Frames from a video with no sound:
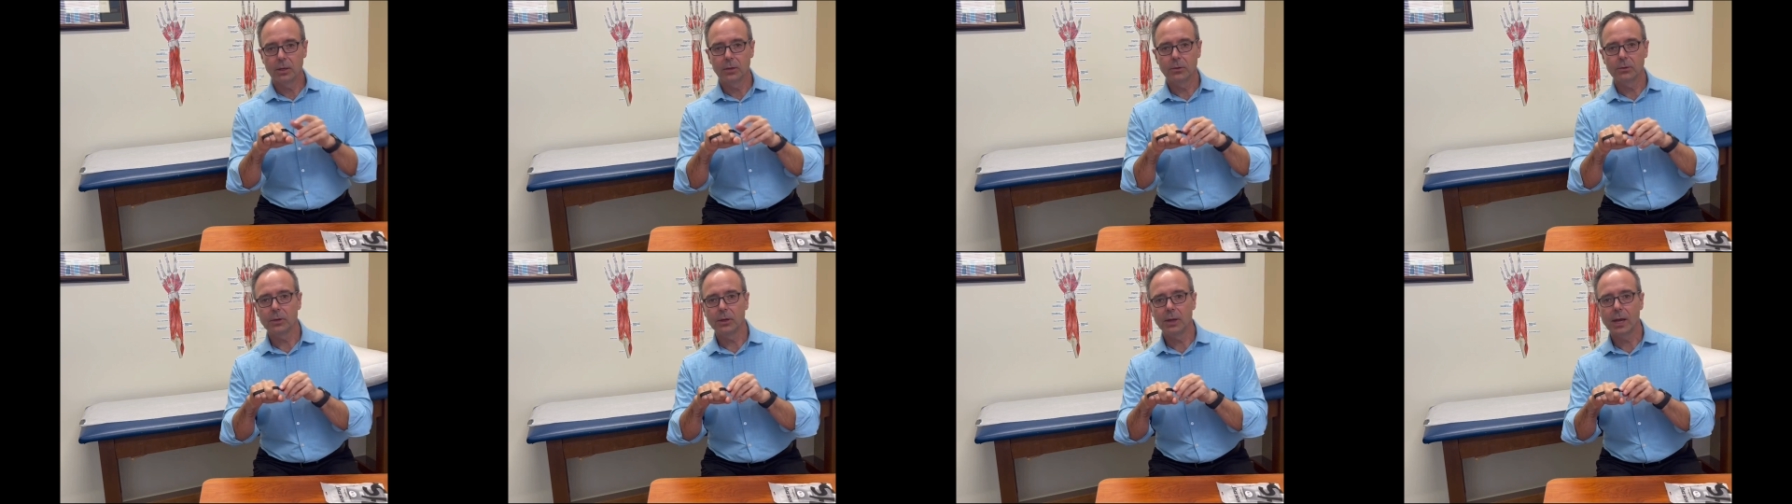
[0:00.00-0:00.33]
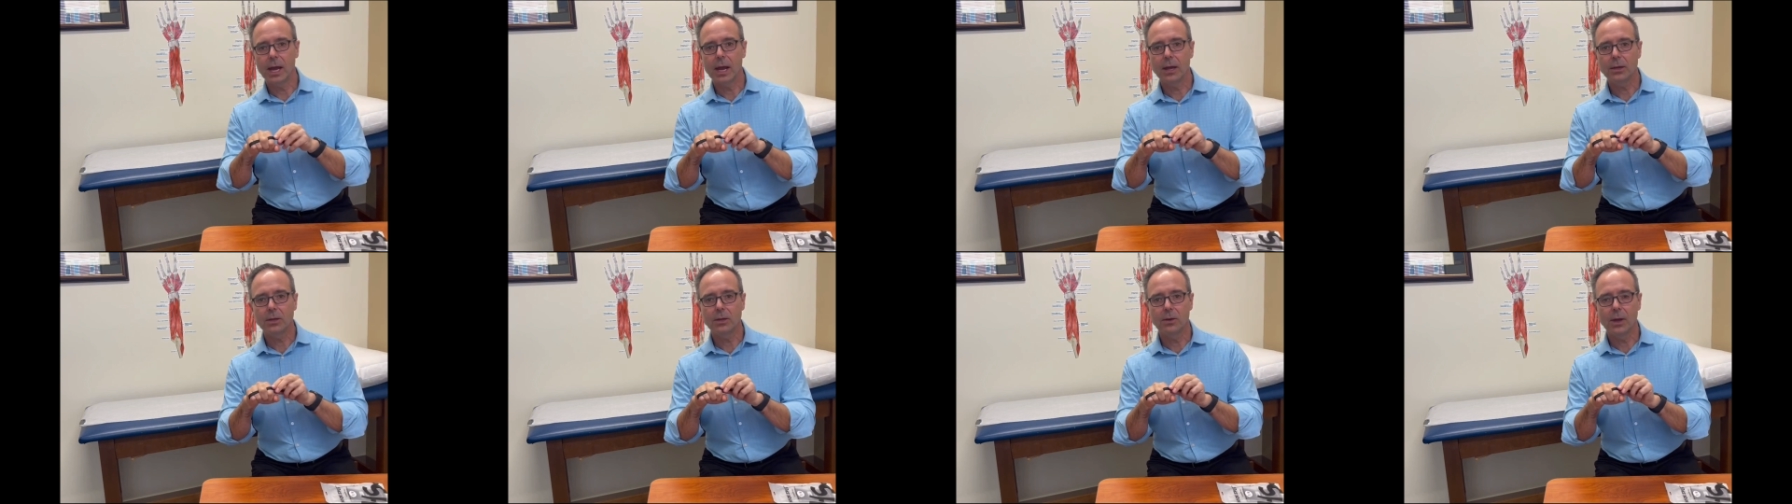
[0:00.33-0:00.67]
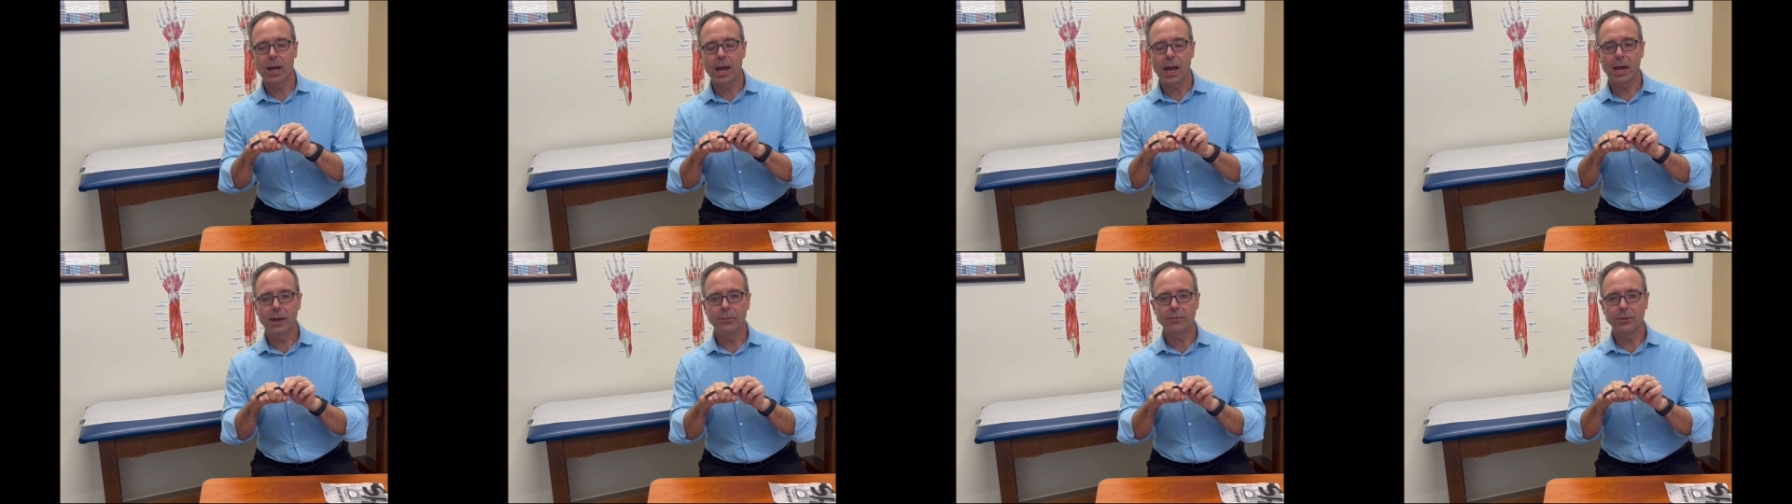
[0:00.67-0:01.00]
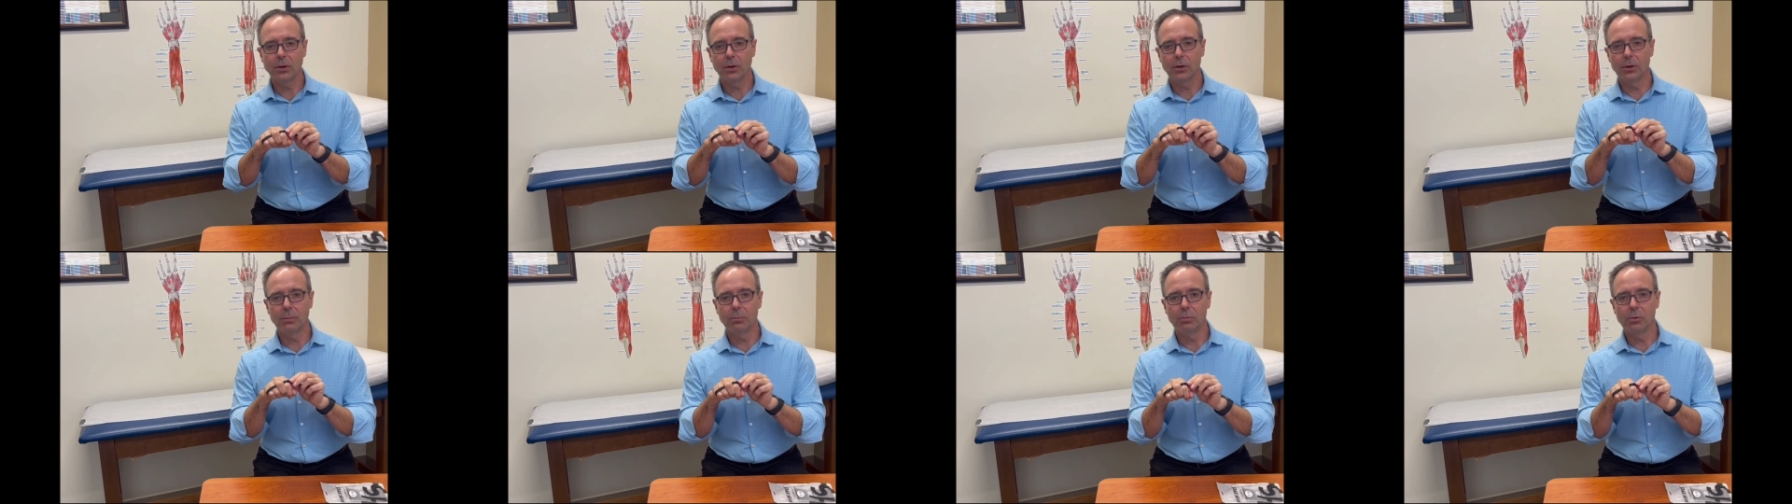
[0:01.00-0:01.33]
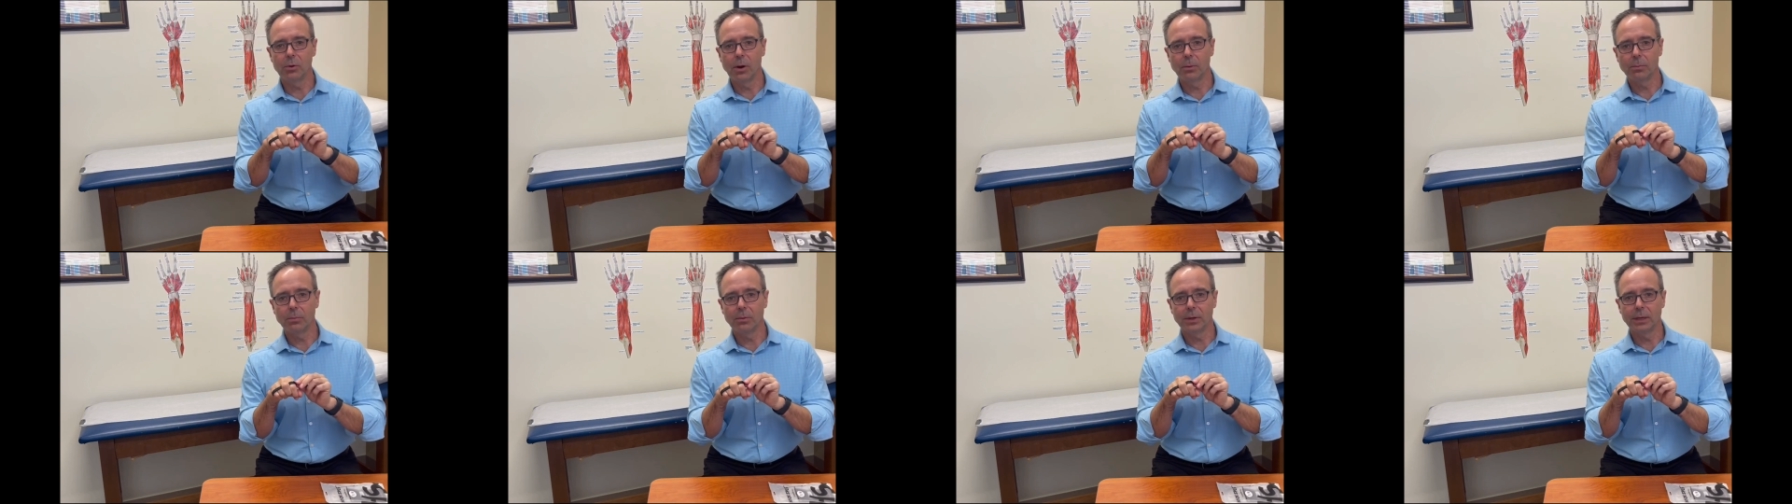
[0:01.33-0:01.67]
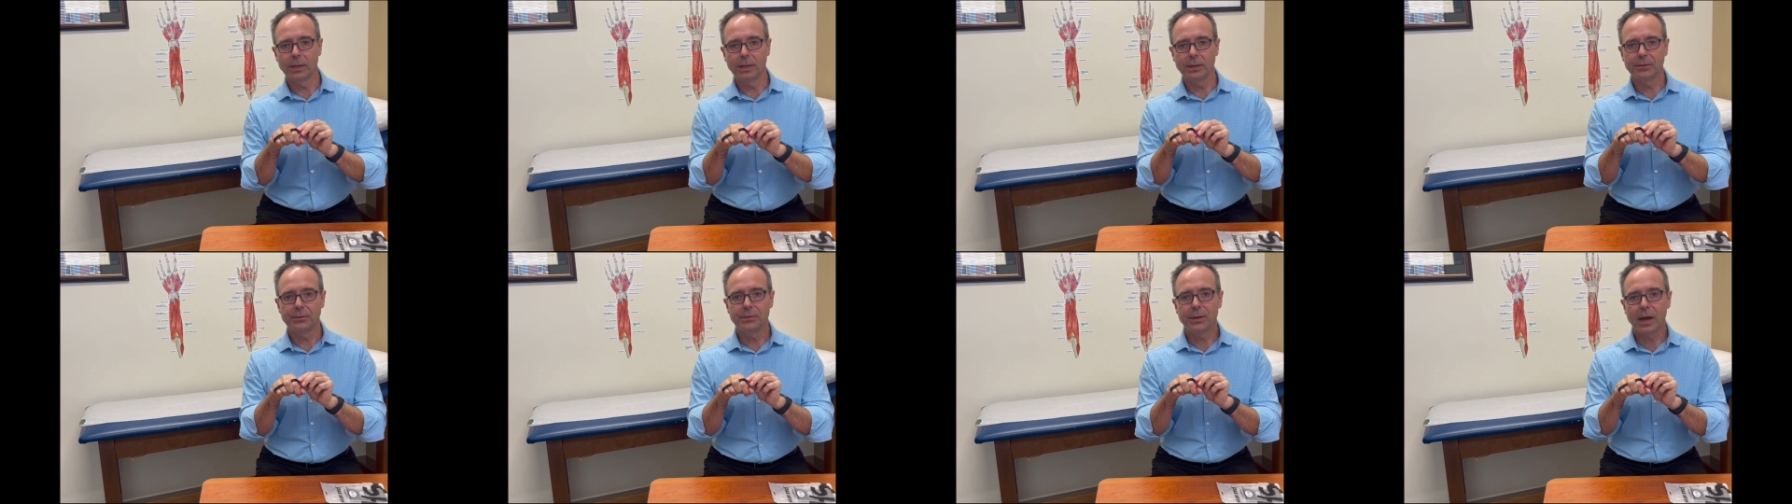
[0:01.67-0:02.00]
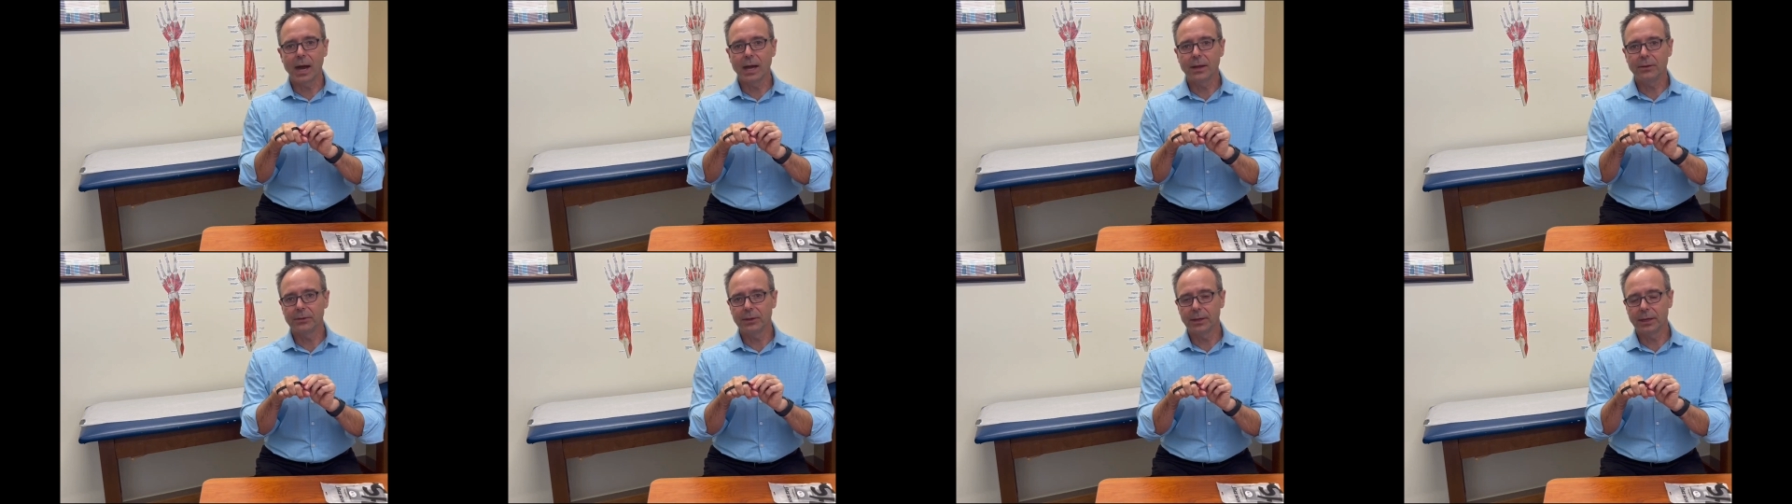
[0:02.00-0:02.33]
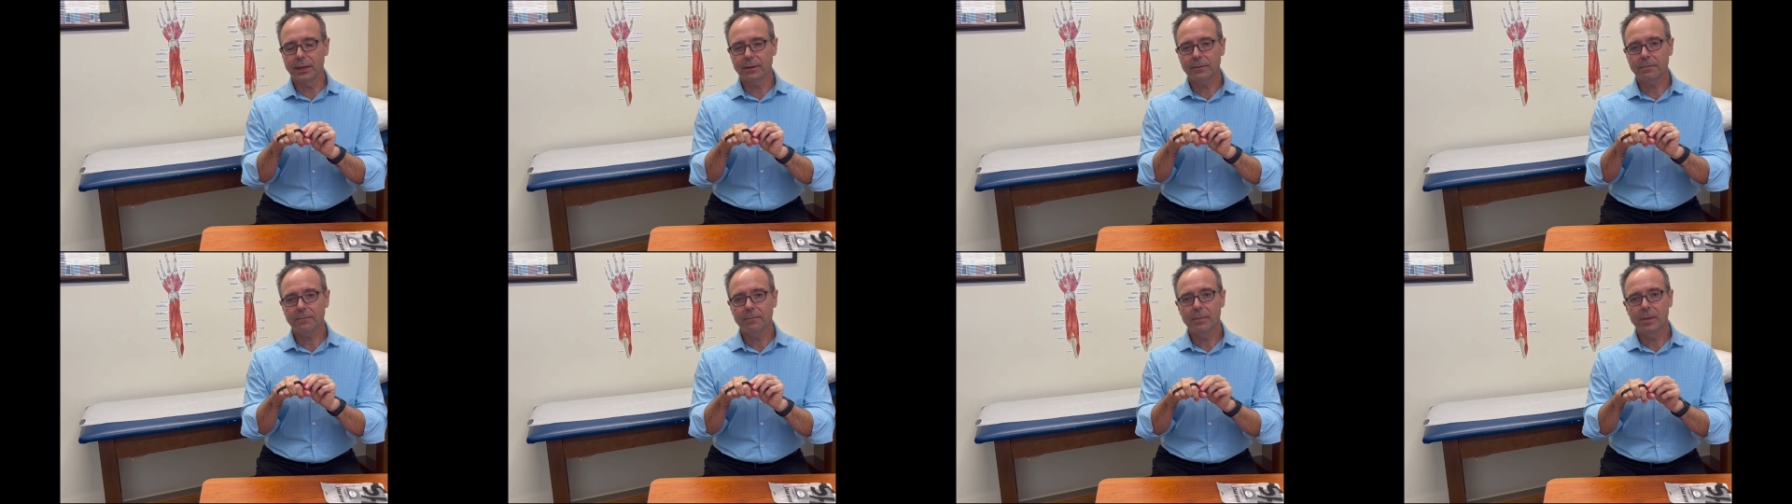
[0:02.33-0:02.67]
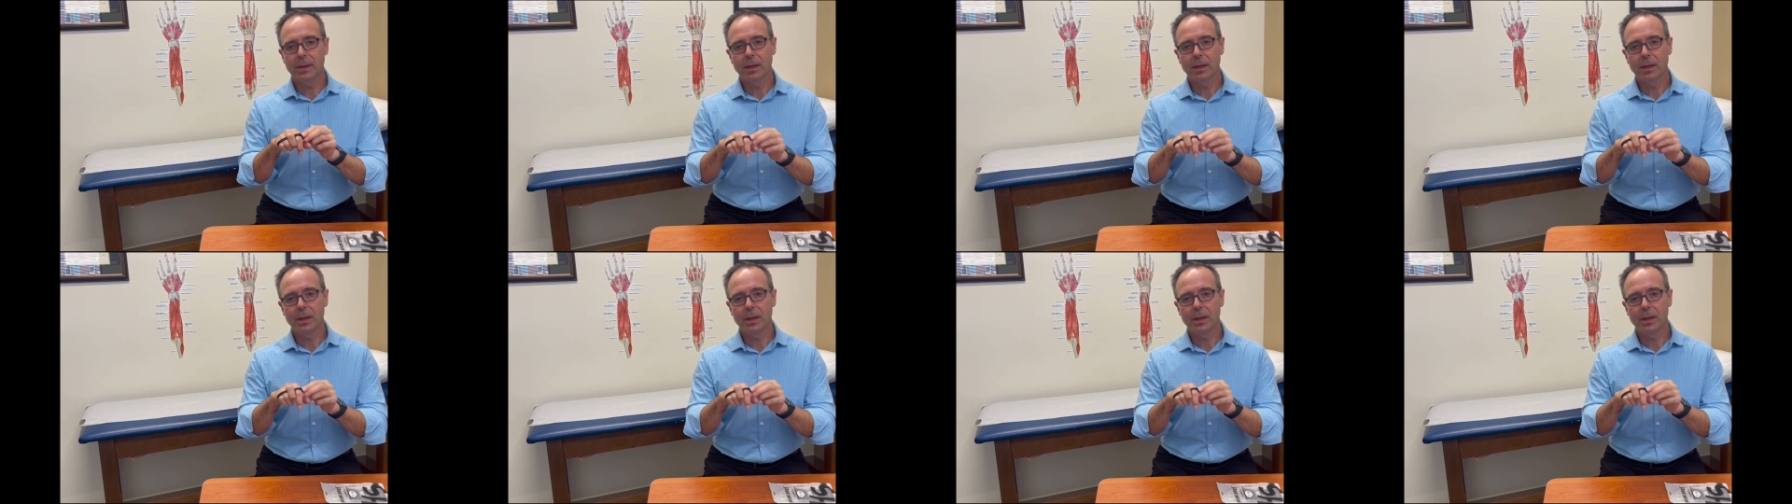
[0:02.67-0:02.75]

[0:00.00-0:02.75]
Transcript: So now you have your appropriate sizing,